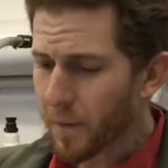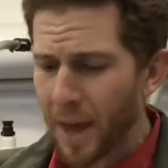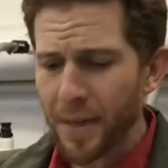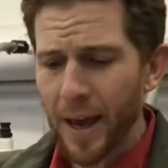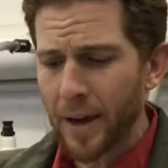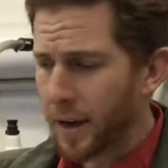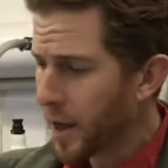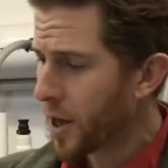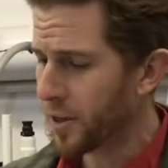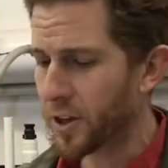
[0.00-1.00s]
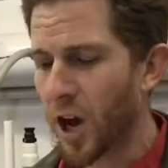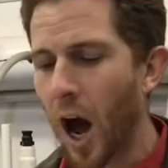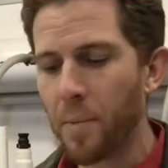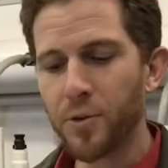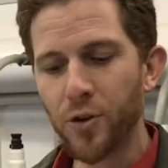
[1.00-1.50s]
And then the
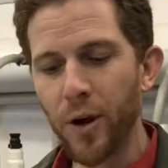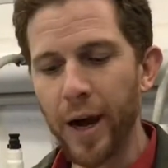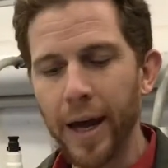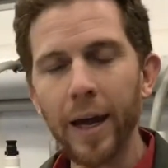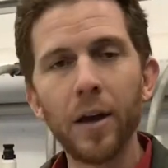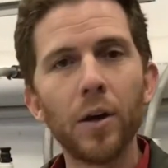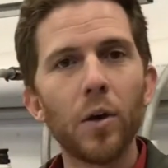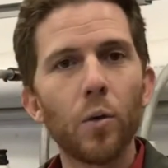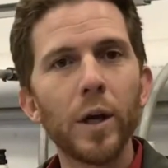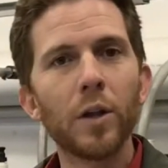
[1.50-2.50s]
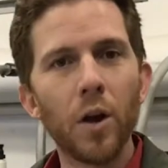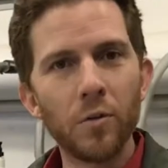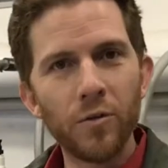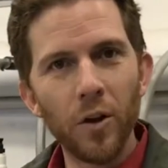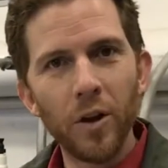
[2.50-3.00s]
top tray, we
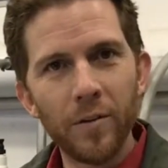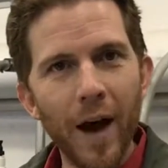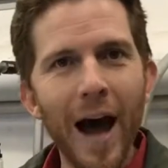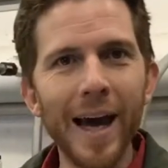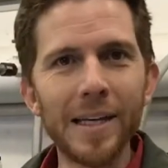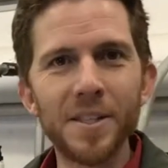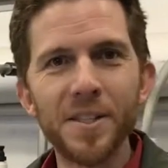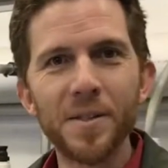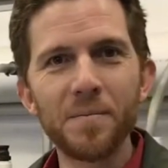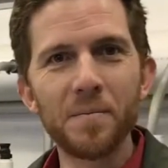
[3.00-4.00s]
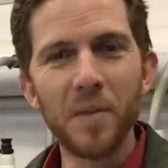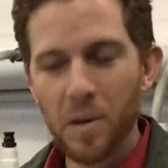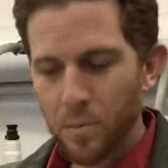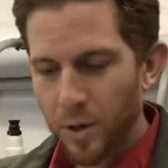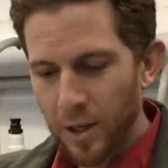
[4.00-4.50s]
load full of ice.
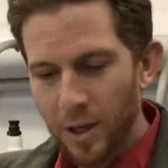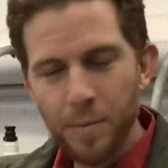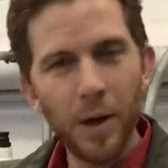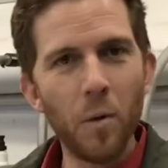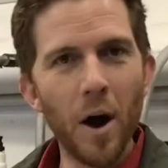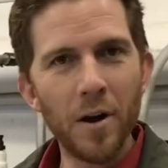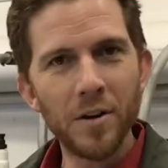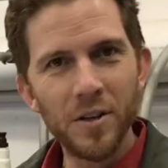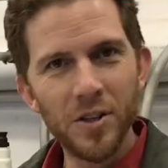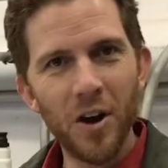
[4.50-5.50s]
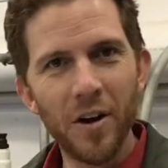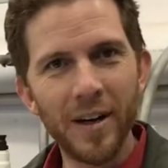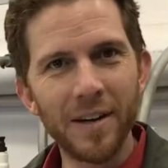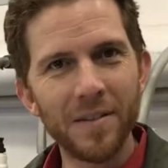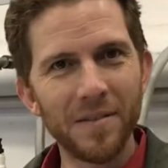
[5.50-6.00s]
Put a little bit of water to start
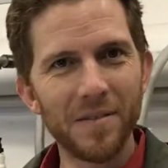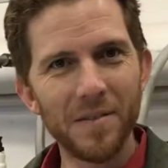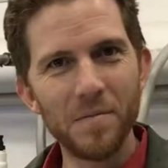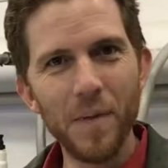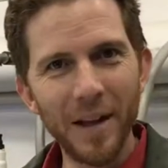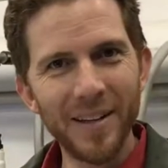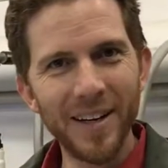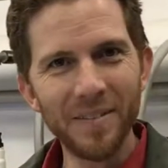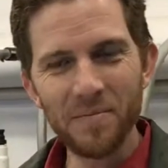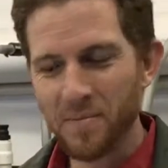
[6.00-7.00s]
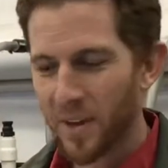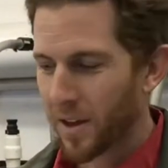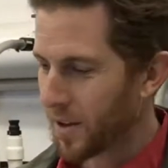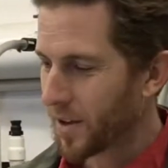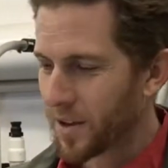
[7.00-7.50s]
it melting,
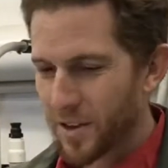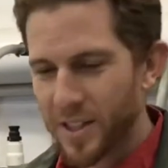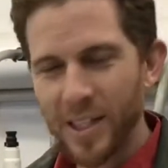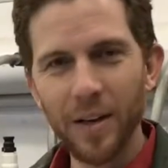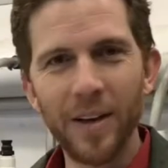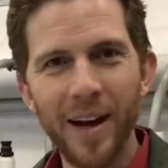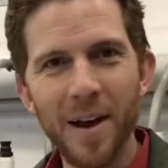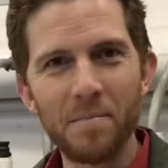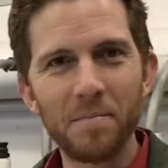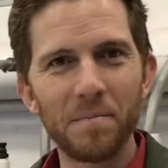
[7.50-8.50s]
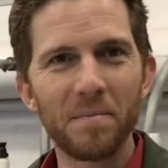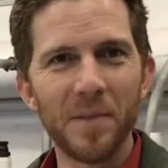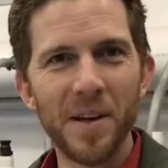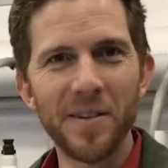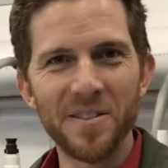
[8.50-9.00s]
seal it
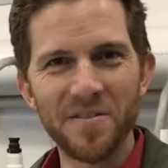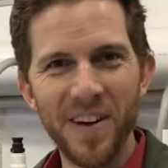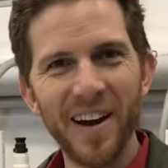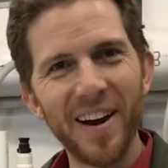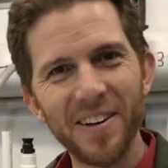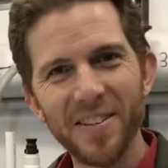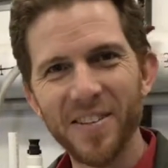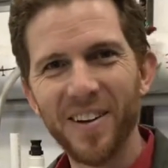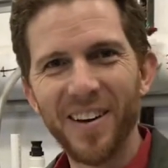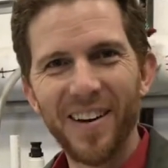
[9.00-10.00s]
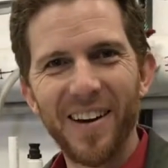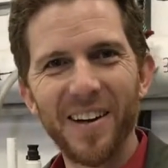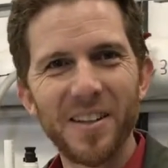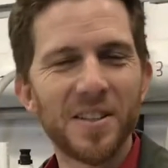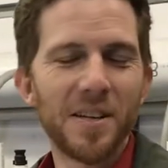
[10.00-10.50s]
up, give it to FedEx,
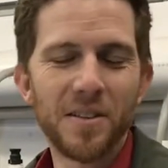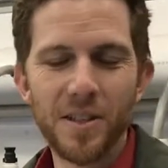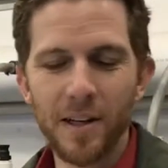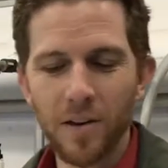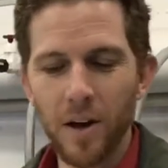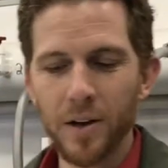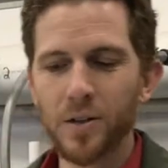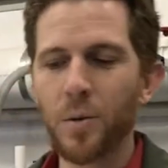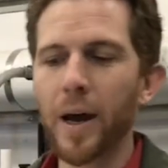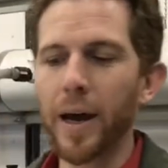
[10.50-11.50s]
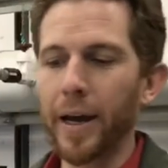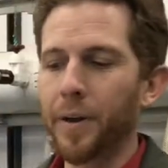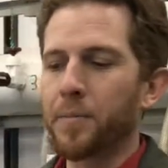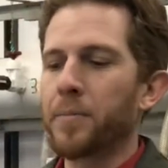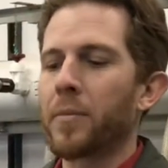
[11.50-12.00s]
and it gets sent on its way.
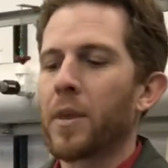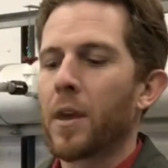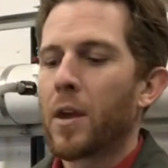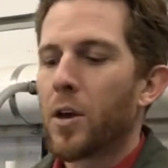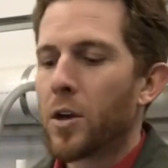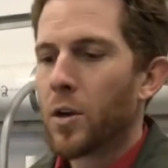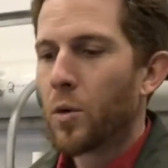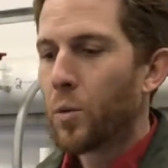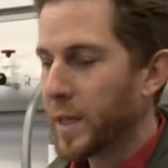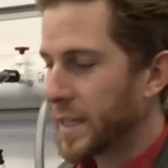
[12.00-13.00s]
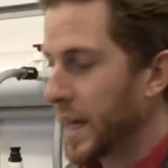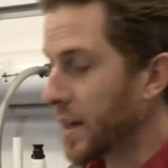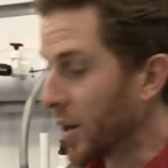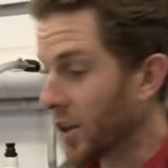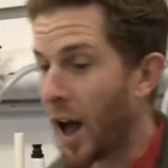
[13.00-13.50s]
We
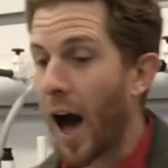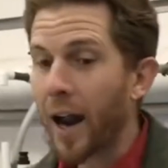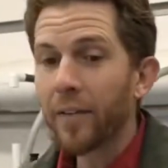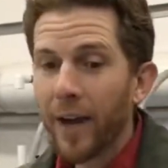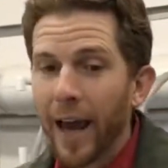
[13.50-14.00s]
send a lot of